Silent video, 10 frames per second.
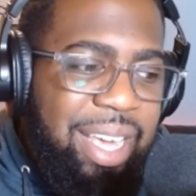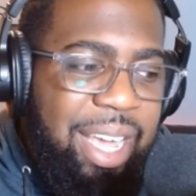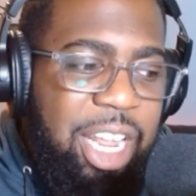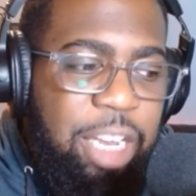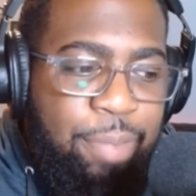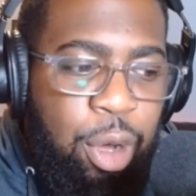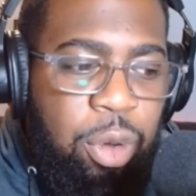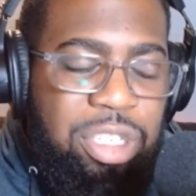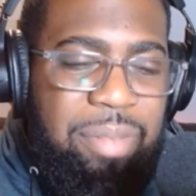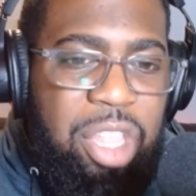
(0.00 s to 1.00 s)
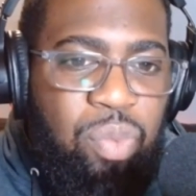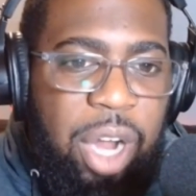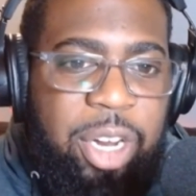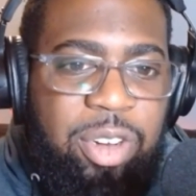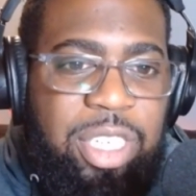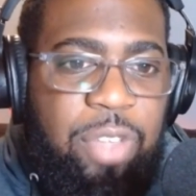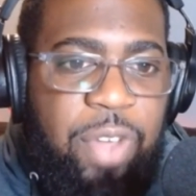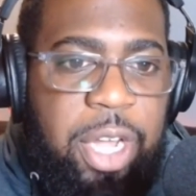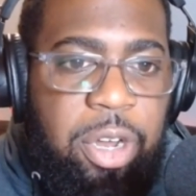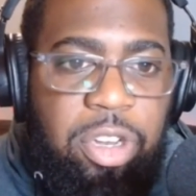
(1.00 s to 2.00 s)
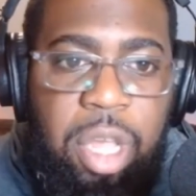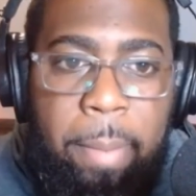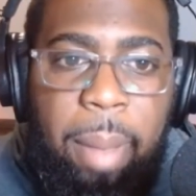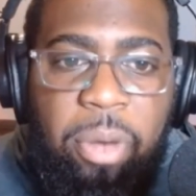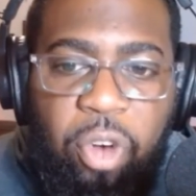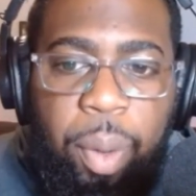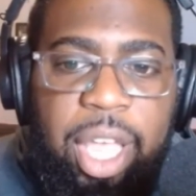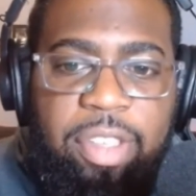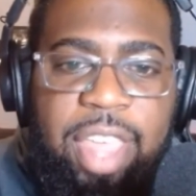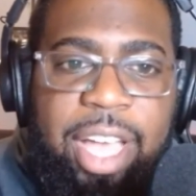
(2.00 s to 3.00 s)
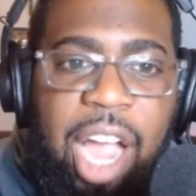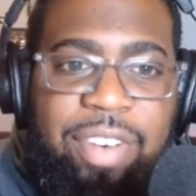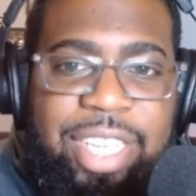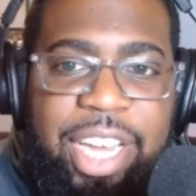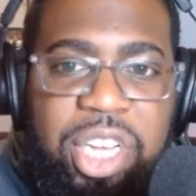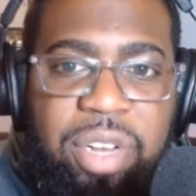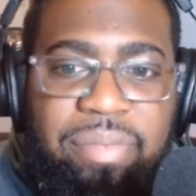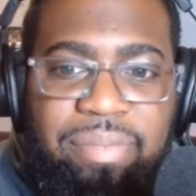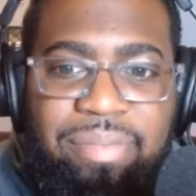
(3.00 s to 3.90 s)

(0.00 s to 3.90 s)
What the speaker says: It exposed some of the Rutgers defenders. But before we get to that conversation,